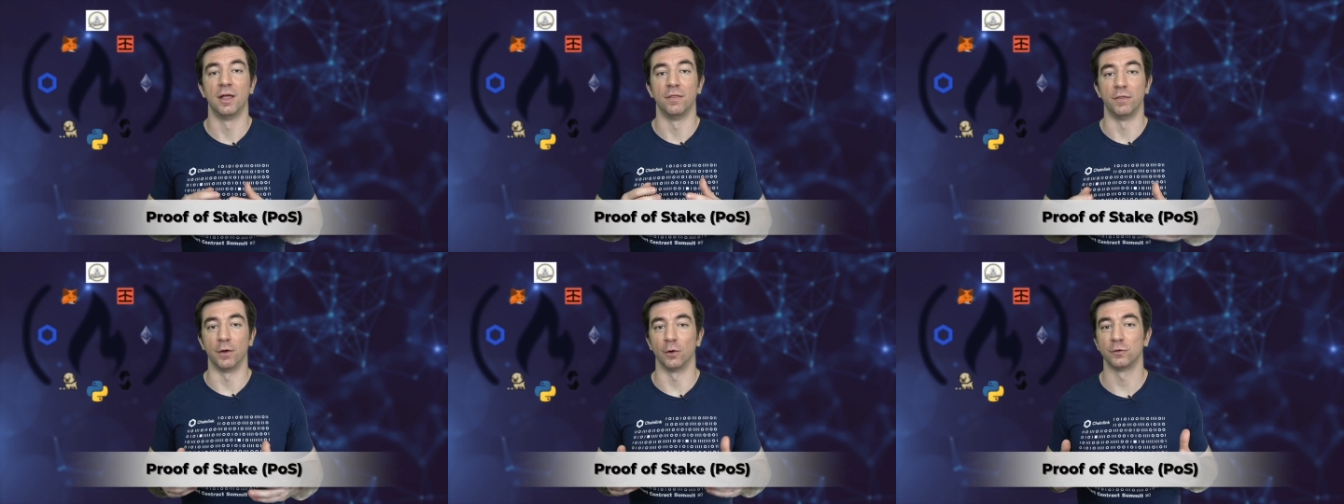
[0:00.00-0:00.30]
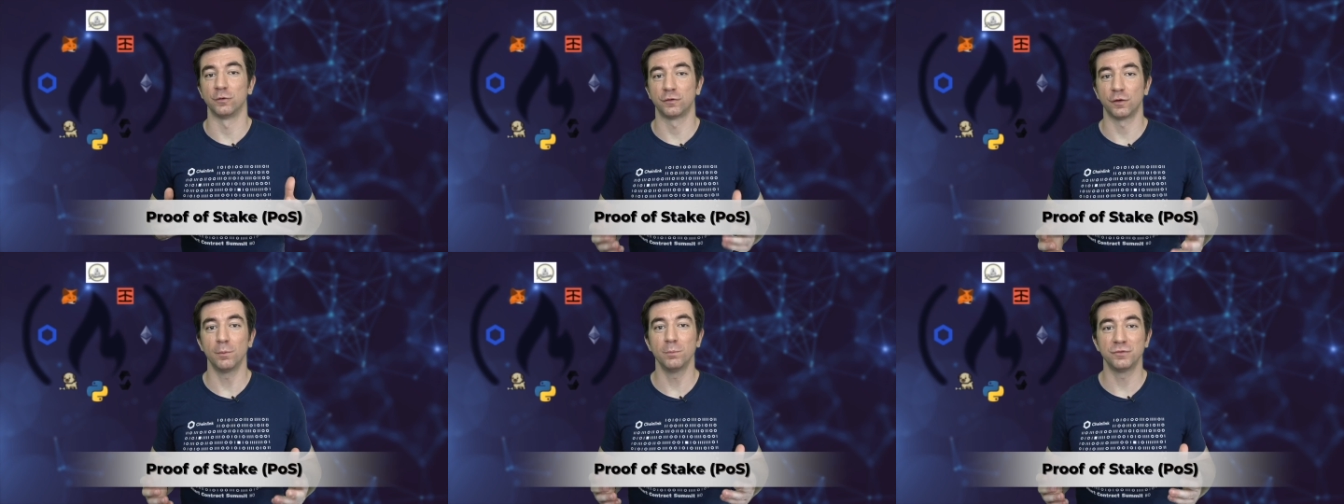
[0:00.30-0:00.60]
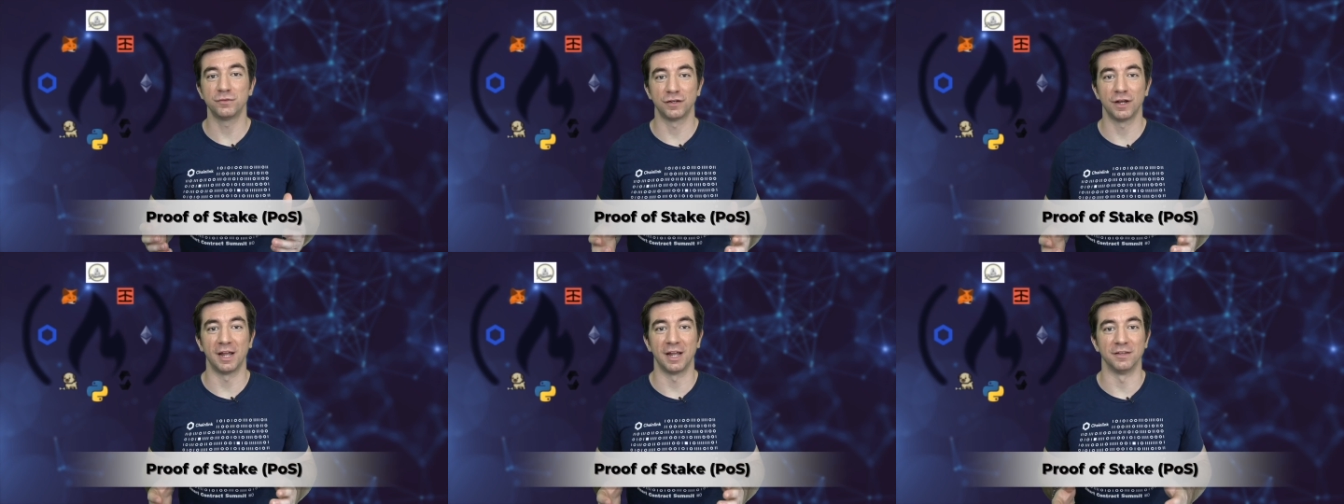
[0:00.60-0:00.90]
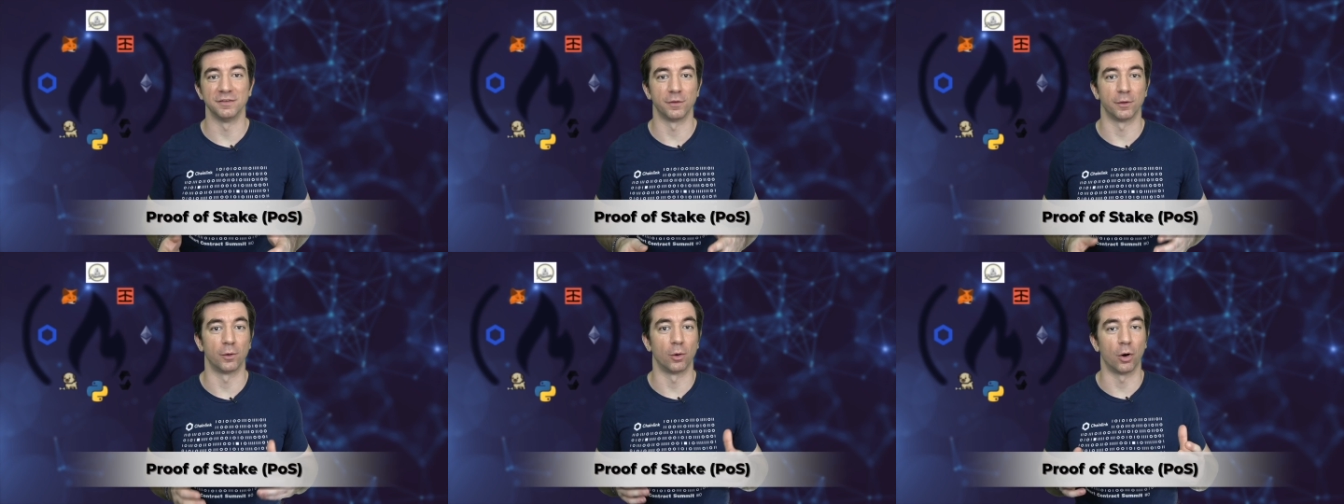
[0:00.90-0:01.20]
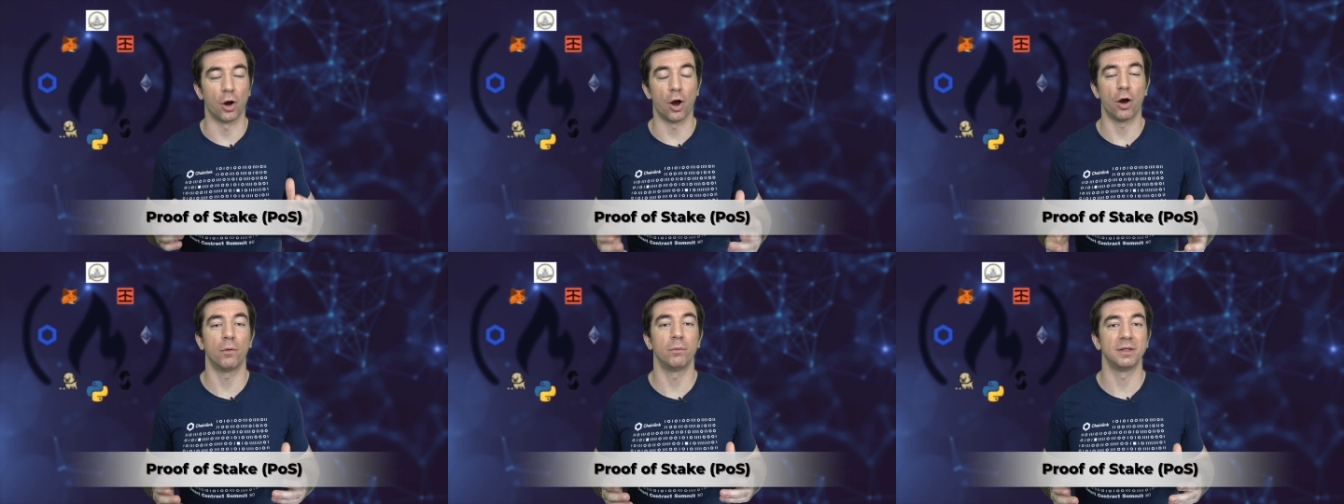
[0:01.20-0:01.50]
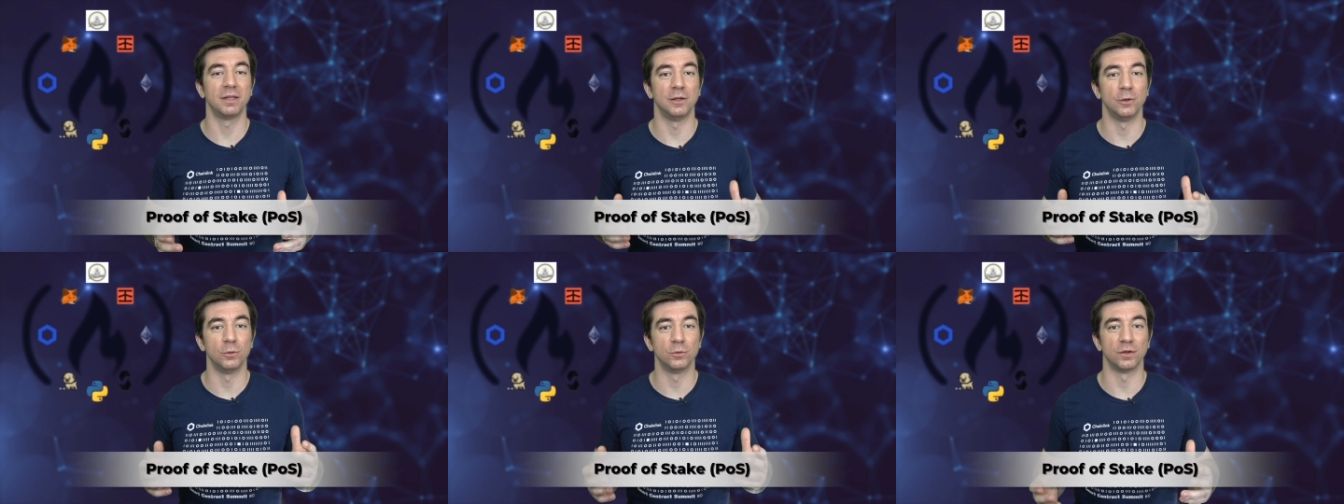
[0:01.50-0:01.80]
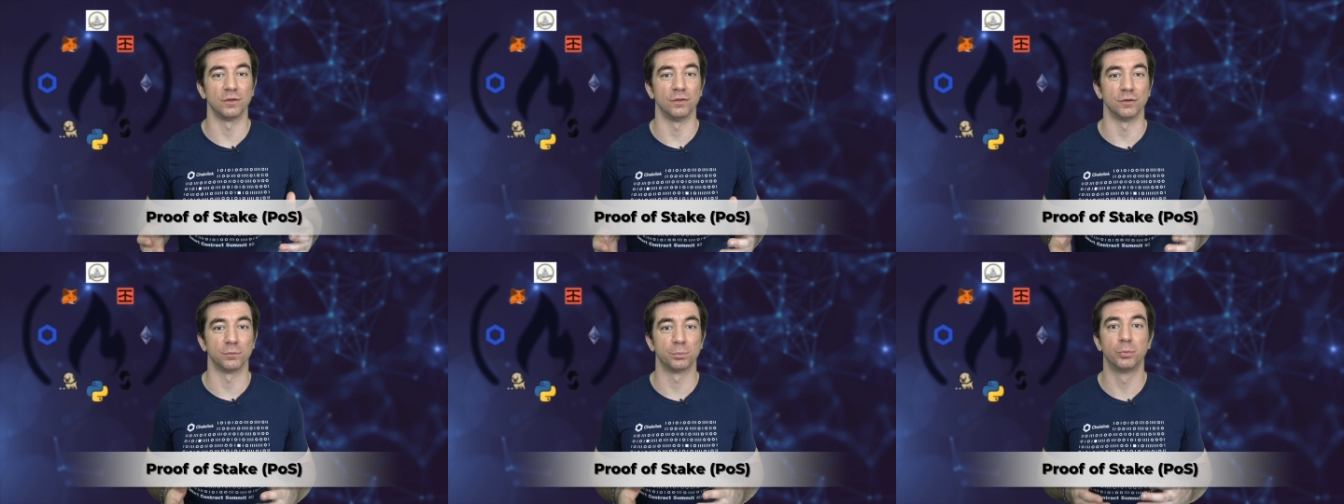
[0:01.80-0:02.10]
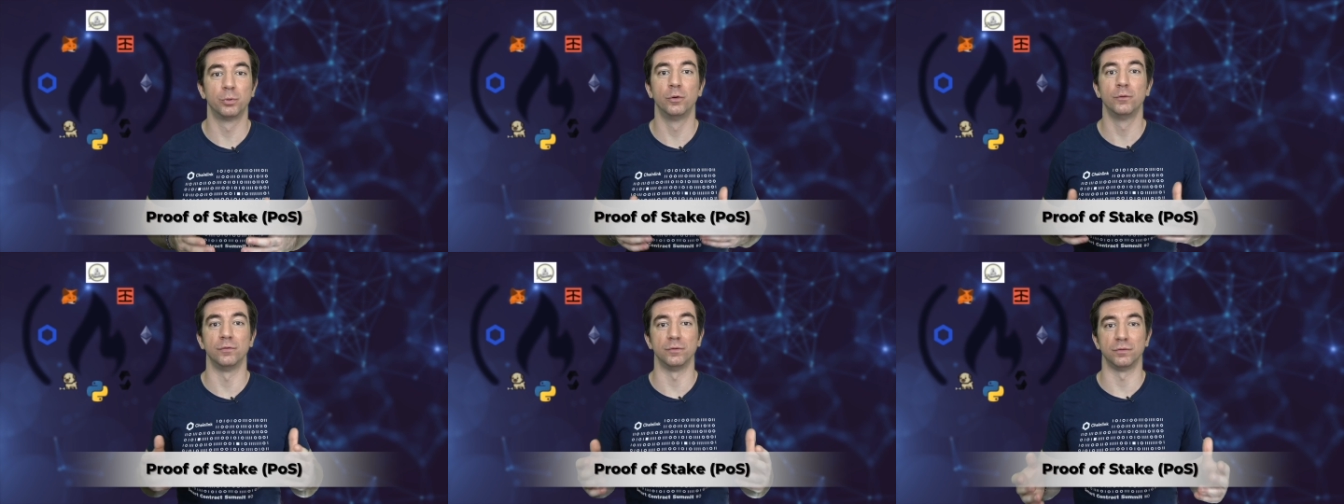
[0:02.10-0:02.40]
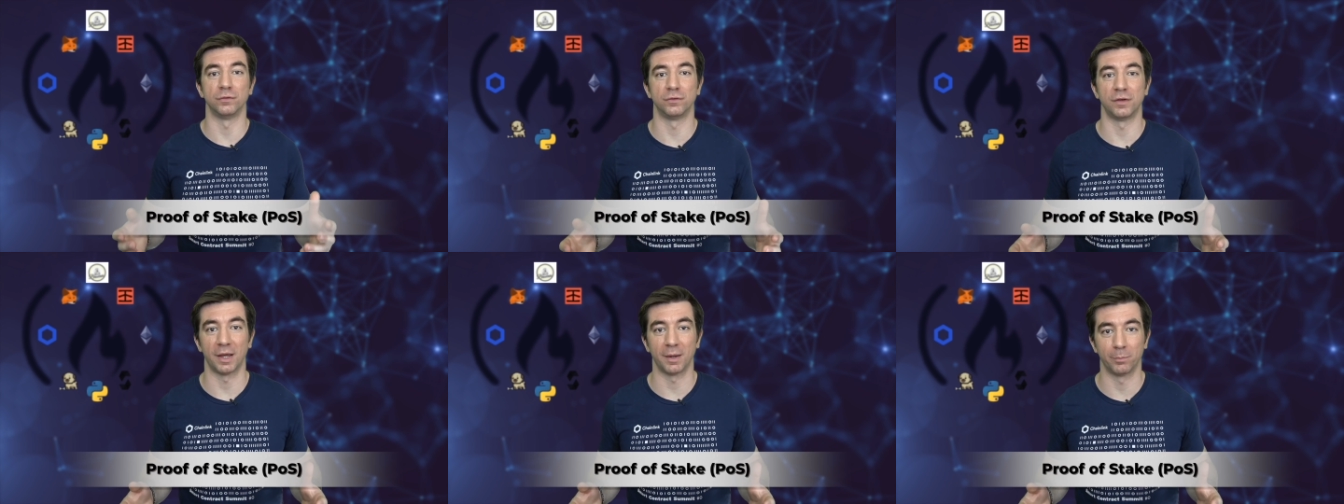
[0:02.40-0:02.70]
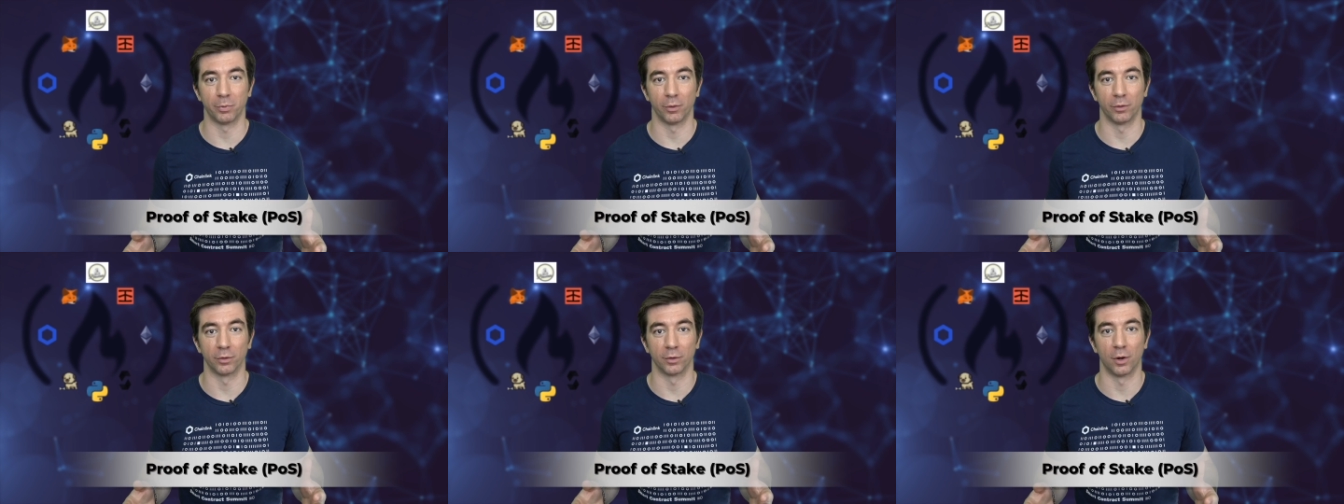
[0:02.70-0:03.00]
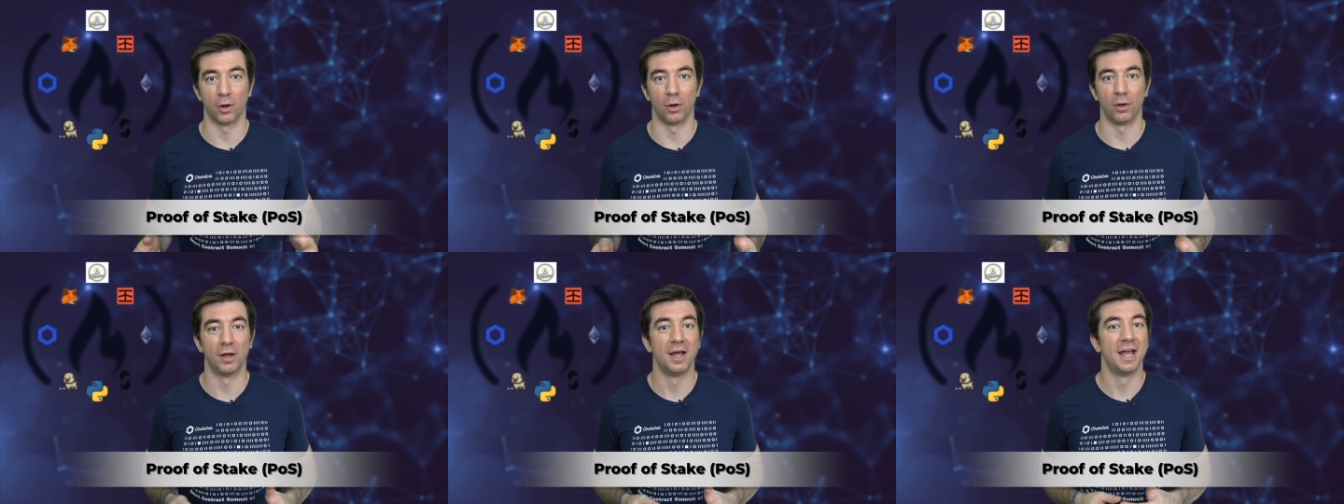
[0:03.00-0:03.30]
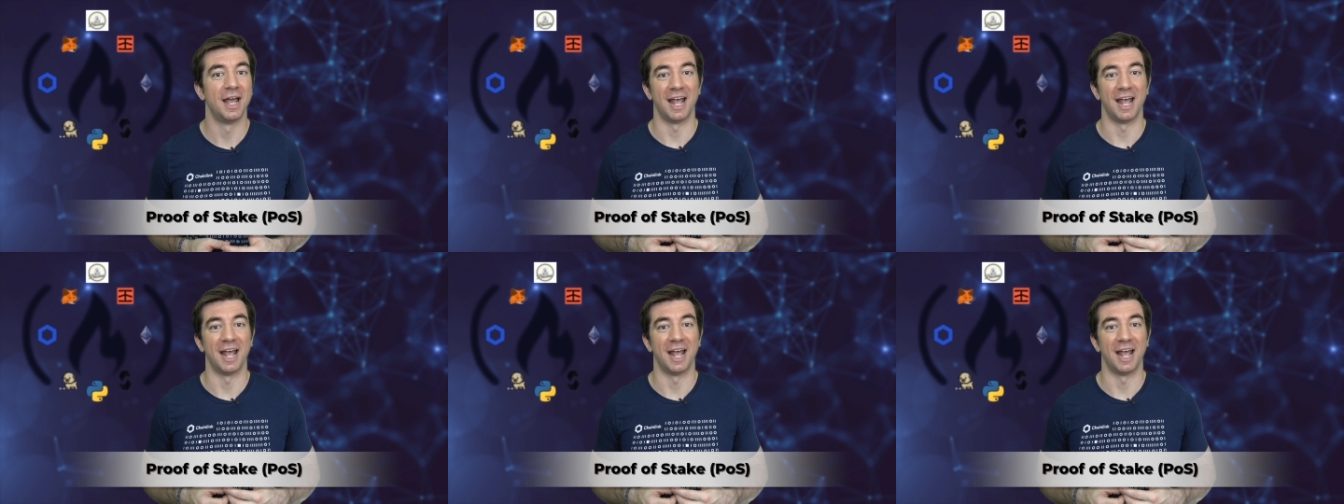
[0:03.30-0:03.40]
There are some chains that are already using this proof of stake protocol